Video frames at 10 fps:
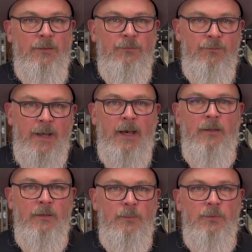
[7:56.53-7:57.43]

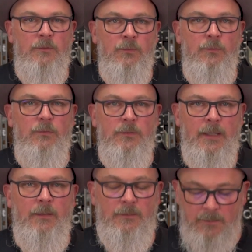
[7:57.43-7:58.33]
valuable tool
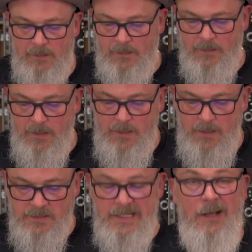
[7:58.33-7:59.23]
that
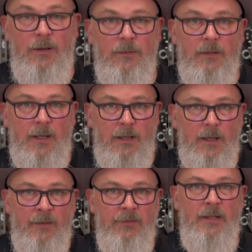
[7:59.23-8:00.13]
is now
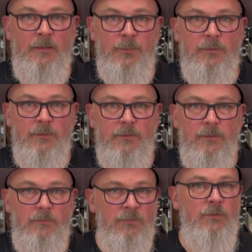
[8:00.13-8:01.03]
available
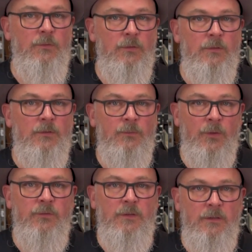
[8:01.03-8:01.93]
to the roasting